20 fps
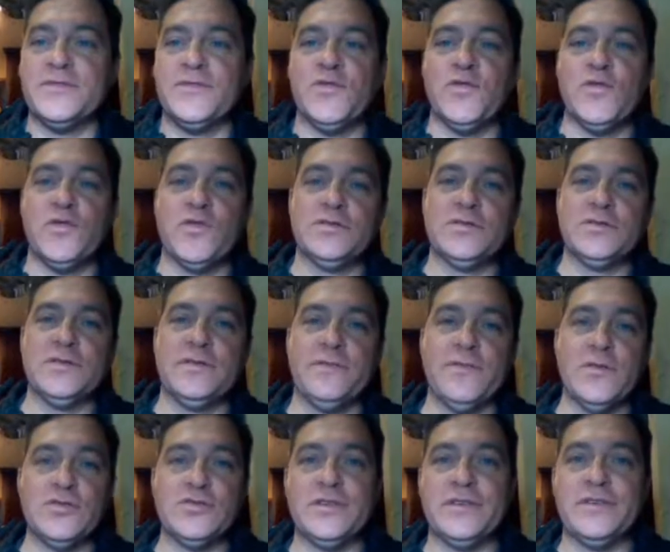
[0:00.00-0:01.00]

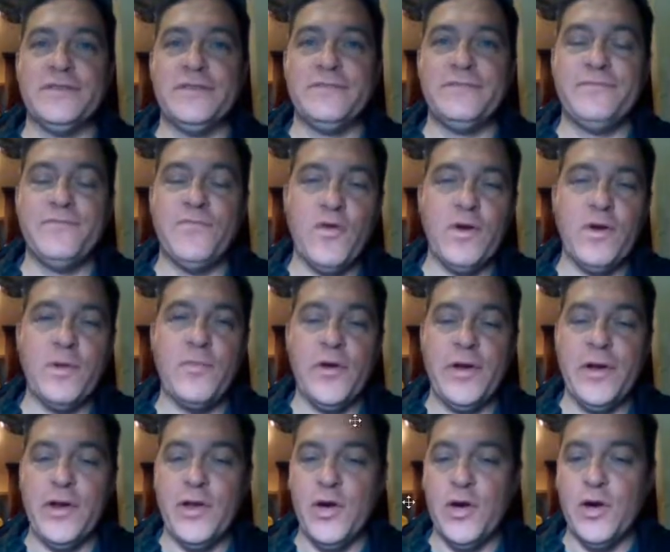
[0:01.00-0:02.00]
version
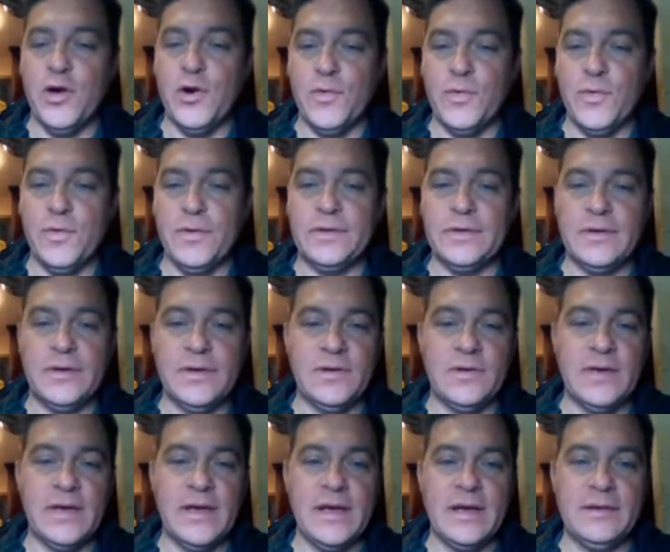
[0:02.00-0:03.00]
4.0.
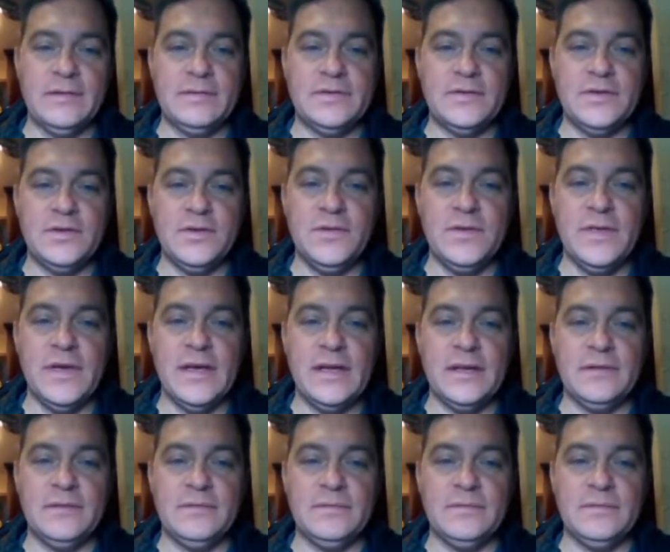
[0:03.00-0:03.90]
Okay, to do that,